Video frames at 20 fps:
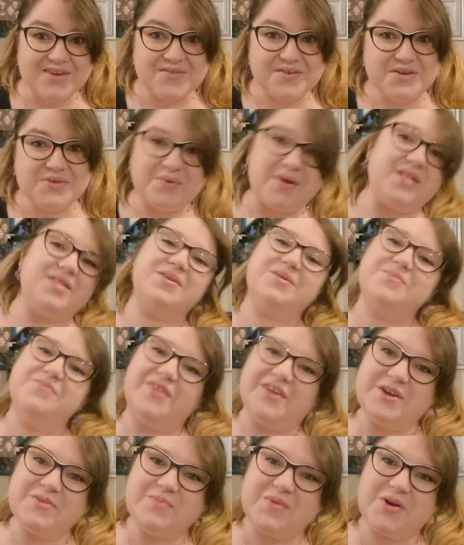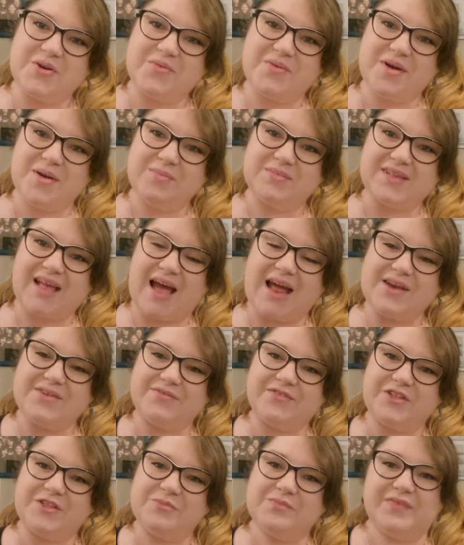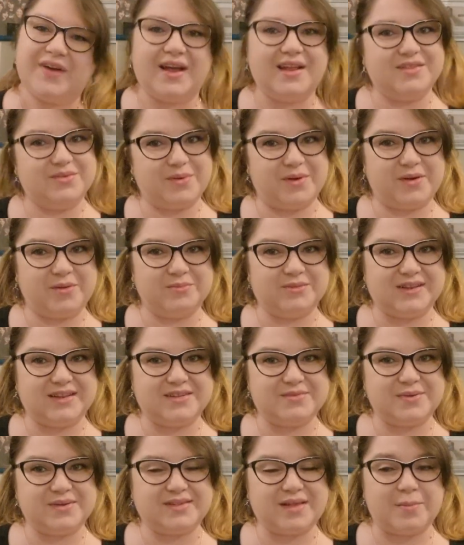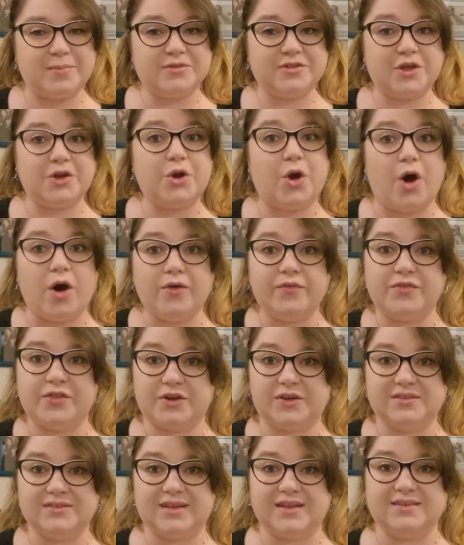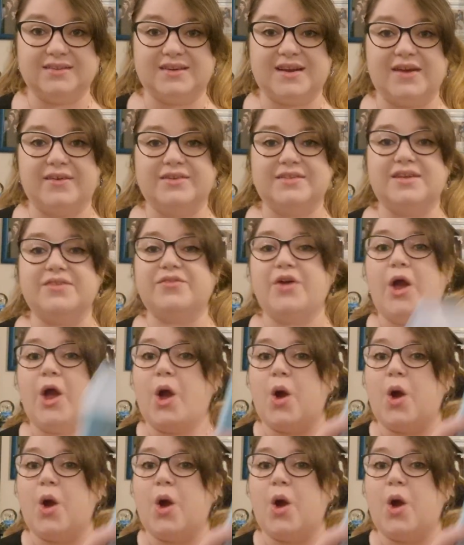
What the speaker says: and welcome, fellow bookworms and film fans. Welcome to this week's episode of The Contented Narrative.